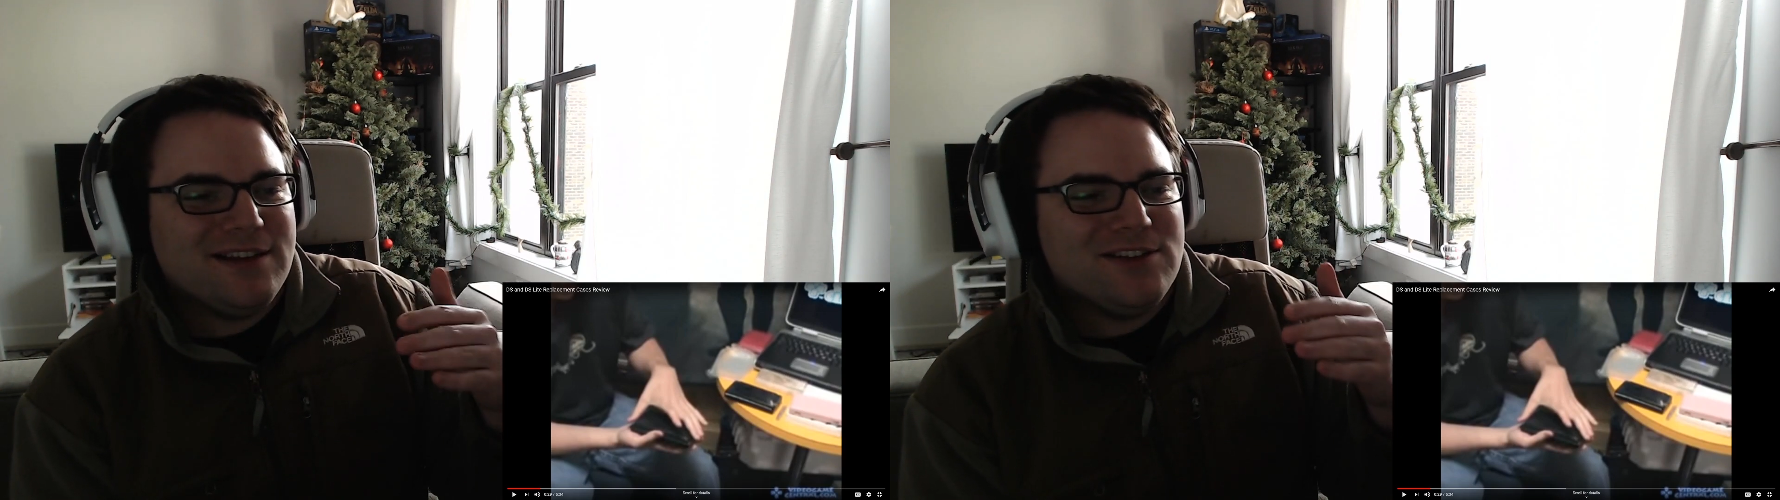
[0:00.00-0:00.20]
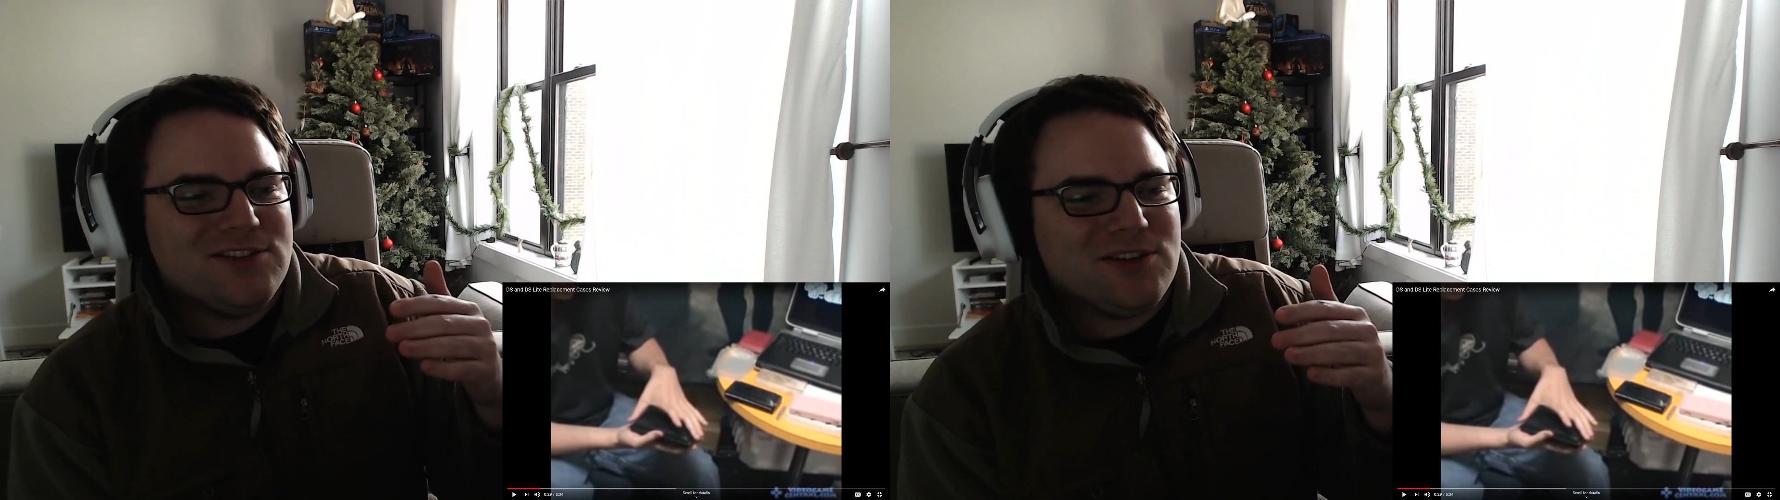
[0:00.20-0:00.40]

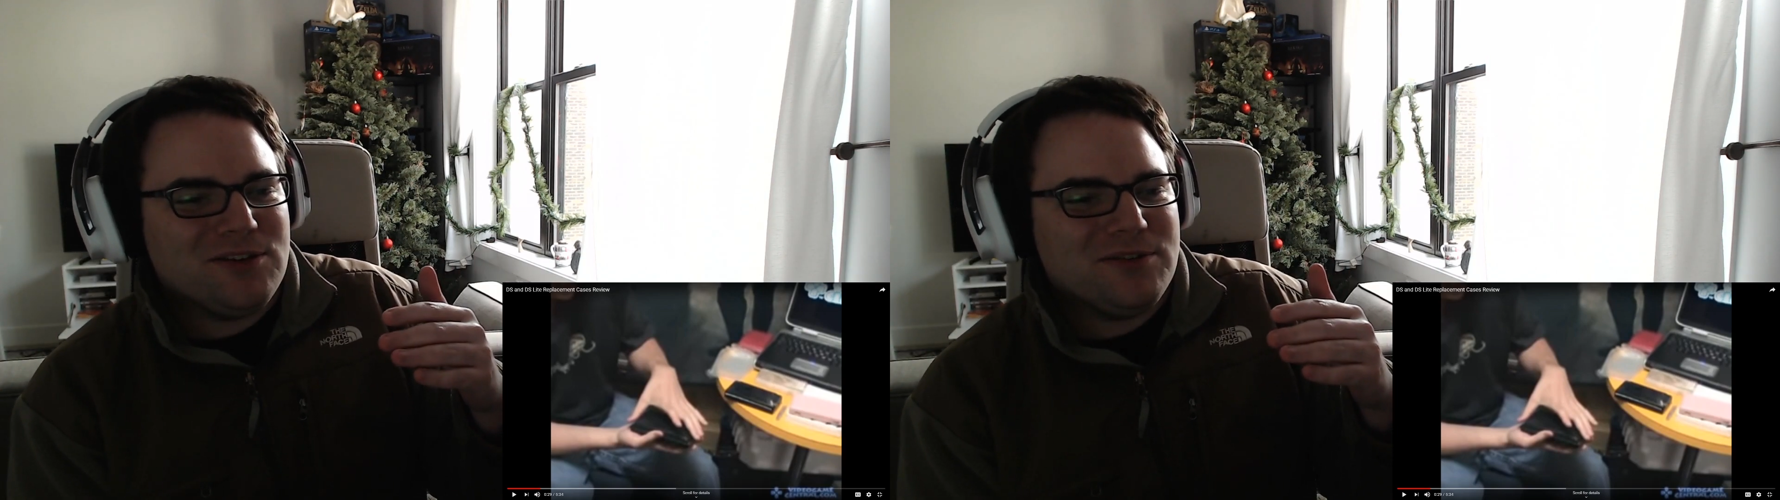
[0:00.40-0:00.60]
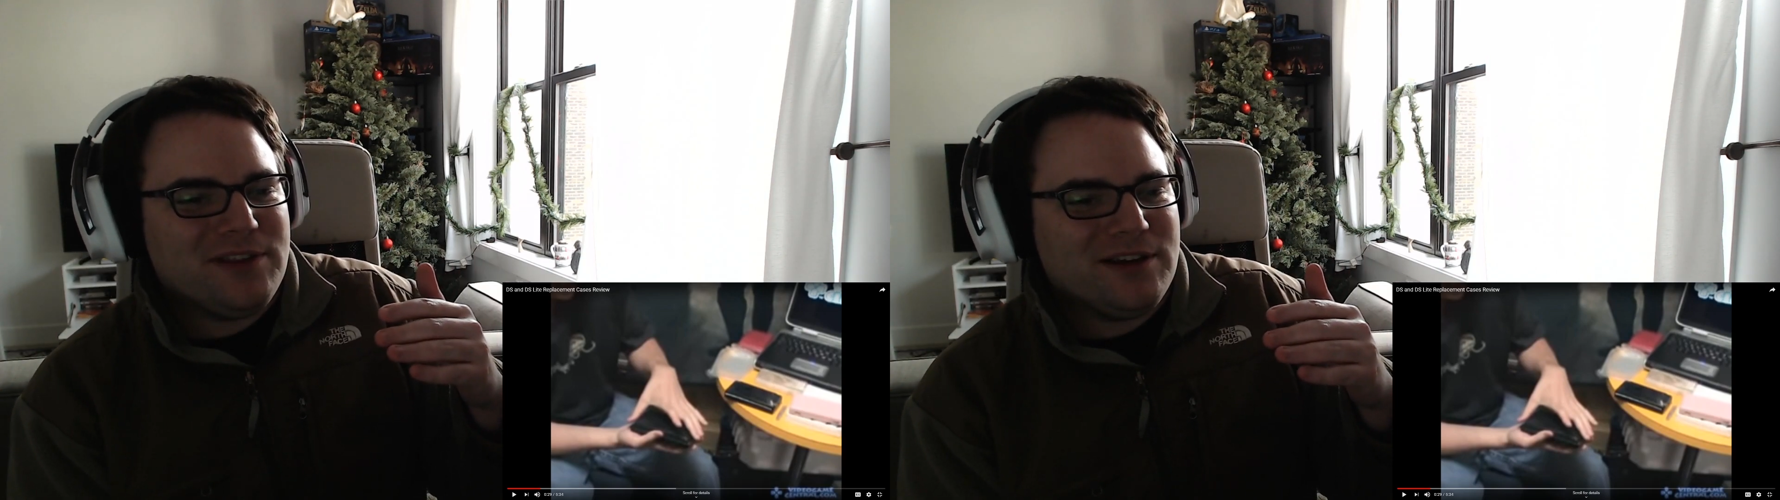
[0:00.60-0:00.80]

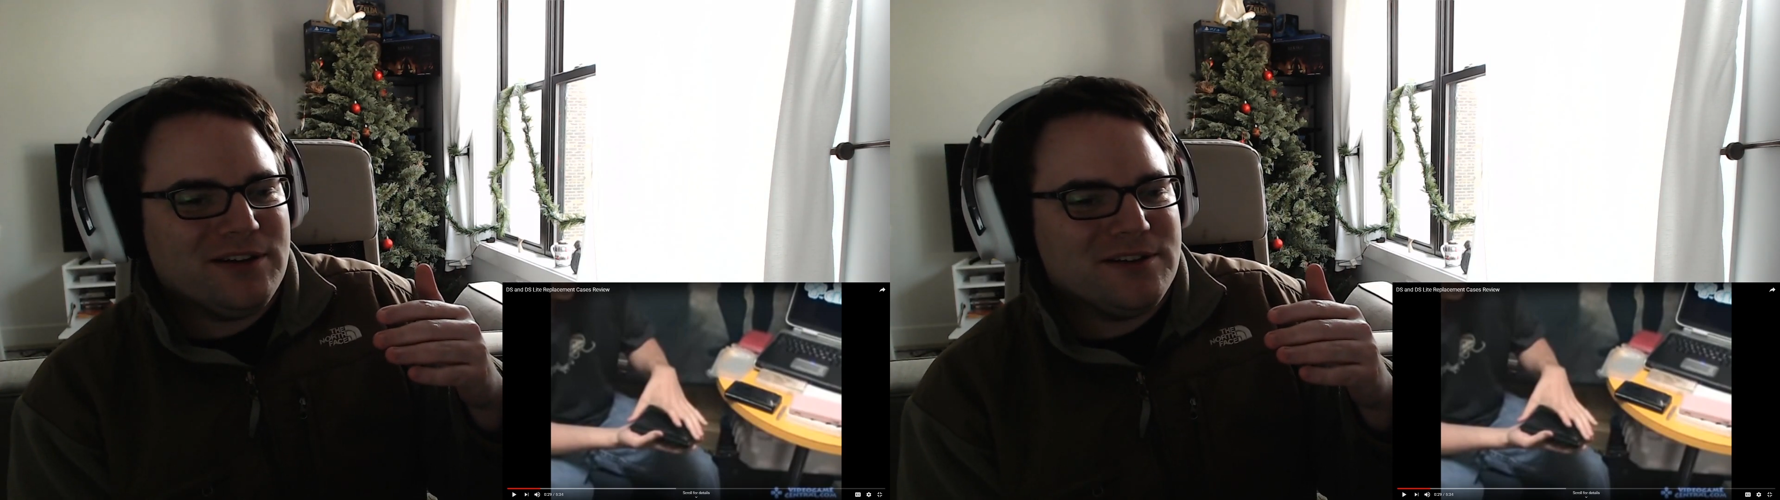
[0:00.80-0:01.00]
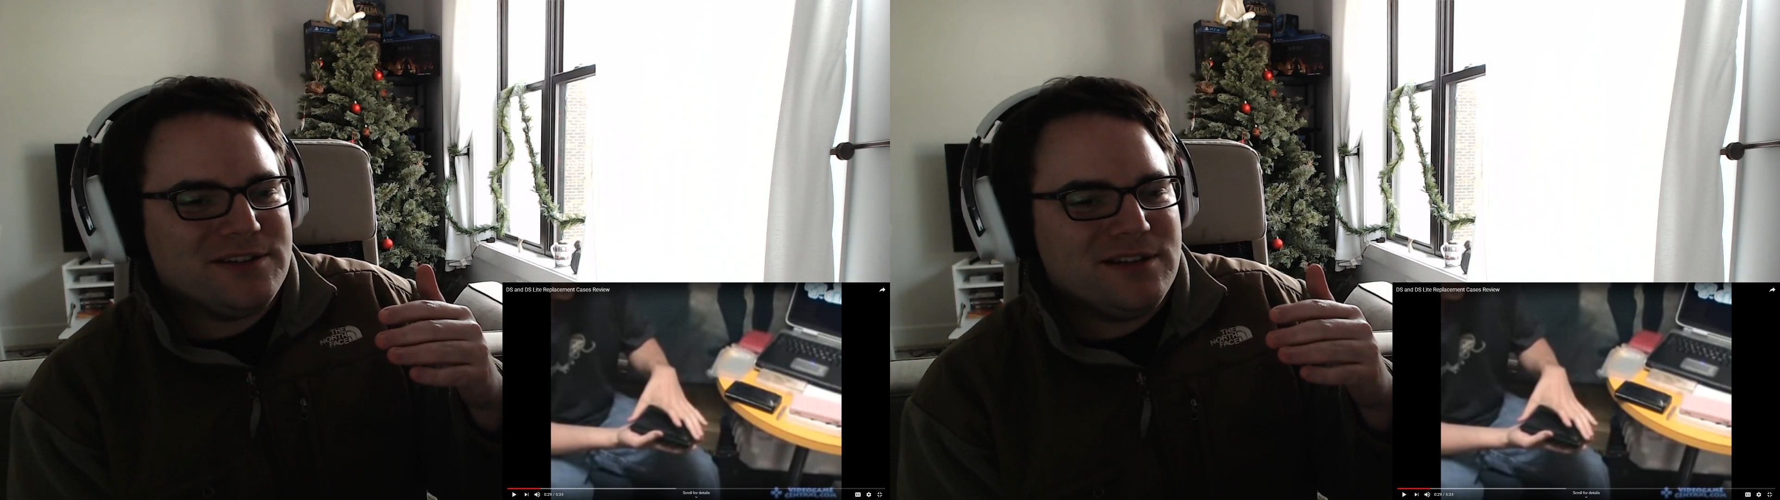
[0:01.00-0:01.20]
So
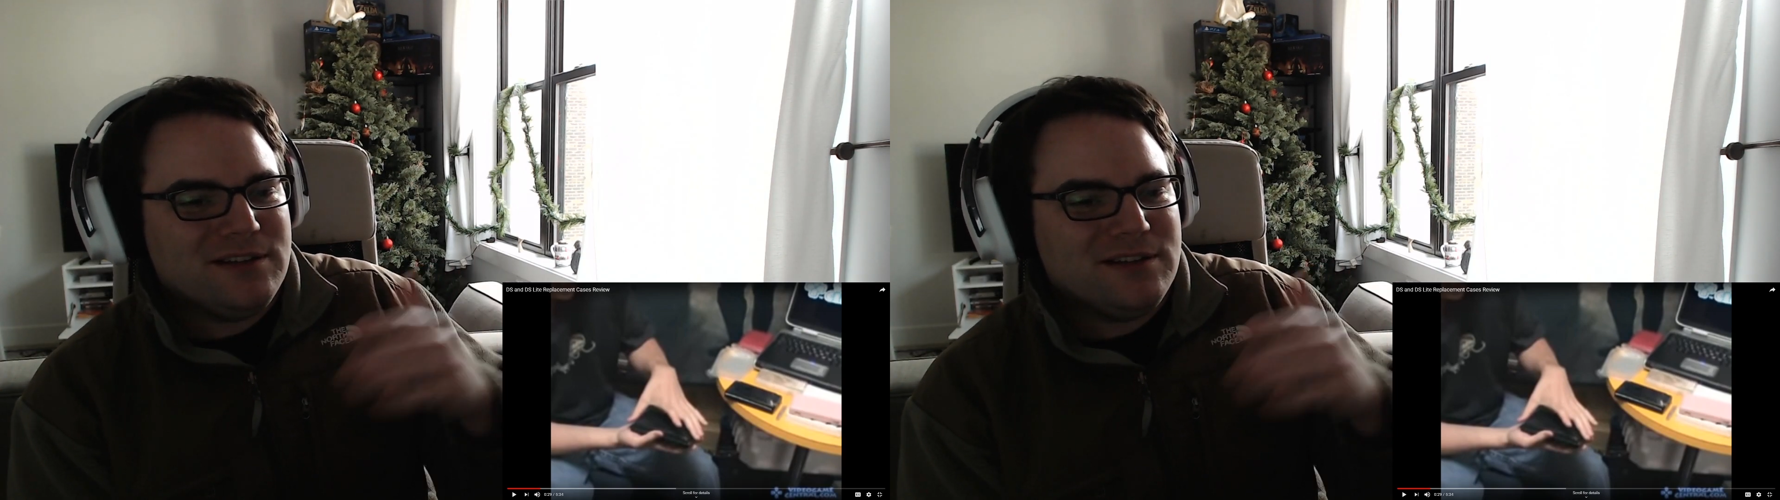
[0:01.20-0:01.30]
there's the